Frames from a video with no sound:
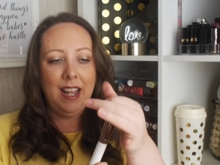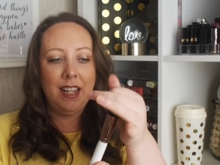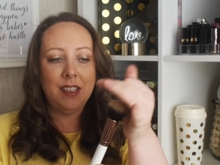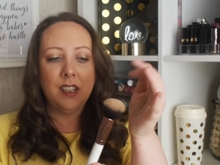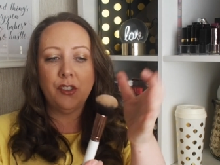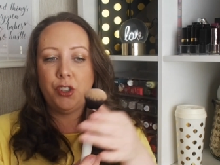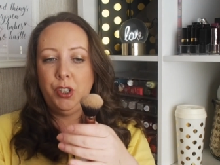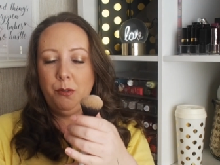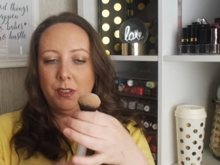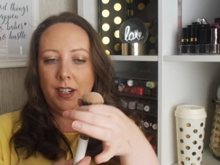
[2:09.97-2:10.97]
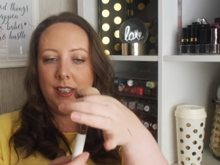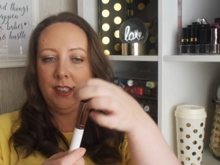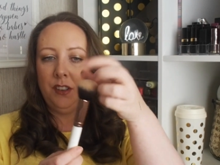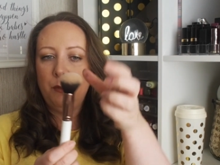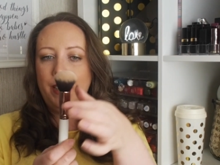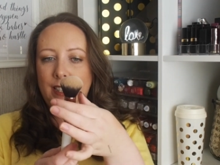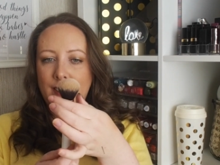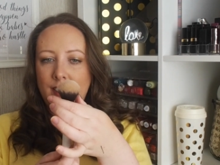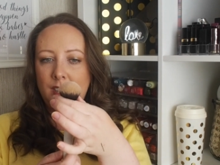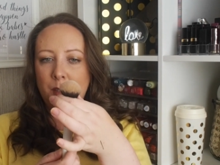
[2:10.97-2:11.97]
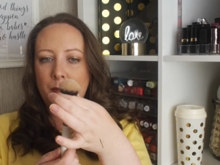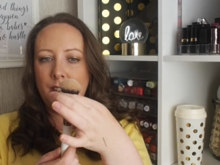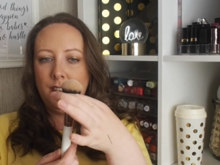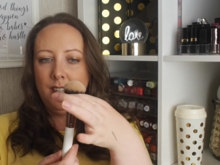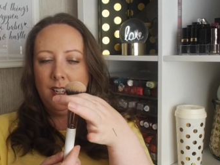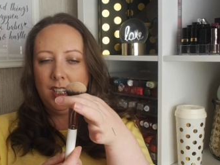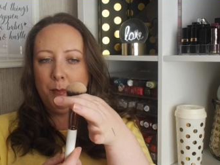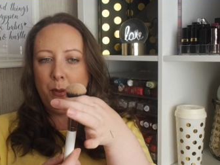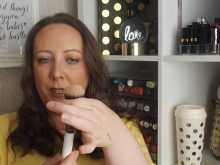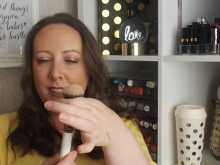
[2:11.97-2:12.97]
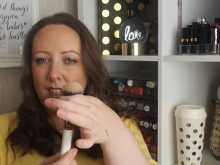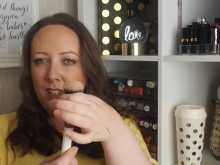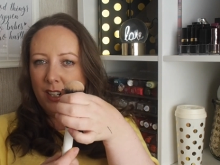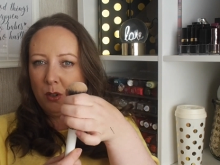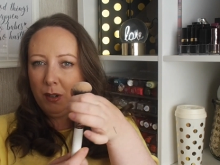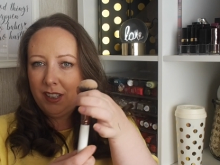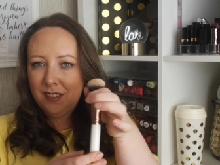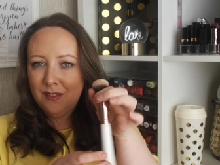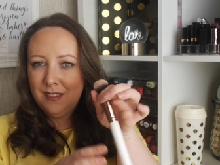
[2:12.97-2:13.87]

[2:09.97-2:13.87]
And it's not too tight. Because you know that you can get like some of the Kabukis that are like quite